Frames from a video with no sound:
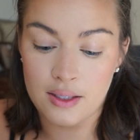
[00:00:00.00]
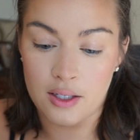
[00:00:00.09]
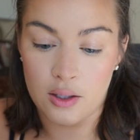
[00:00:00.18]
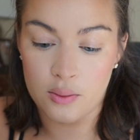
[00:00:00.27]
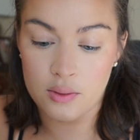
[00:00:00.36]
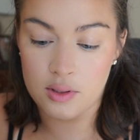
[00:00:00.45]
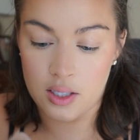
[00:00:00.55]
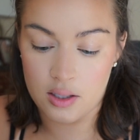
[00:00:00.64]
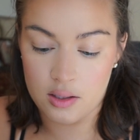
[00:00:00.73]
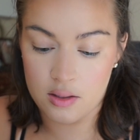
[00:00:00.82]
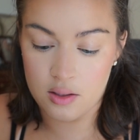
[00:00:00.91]
you know, it's
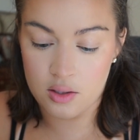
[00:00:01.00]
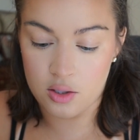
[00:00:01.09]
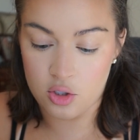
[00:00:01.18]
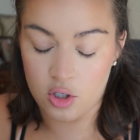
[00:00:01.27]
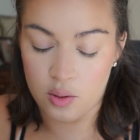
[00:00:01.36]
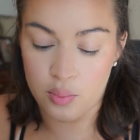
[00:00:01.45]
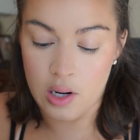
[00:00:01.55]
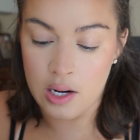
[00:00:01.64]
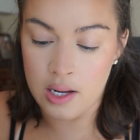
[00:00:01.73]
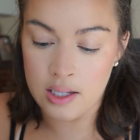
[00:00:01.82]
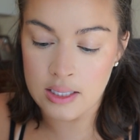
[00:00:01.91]
like such a good
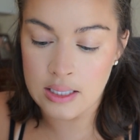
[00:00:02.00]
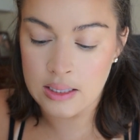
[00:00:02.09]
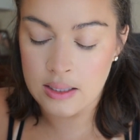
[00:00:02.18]
product.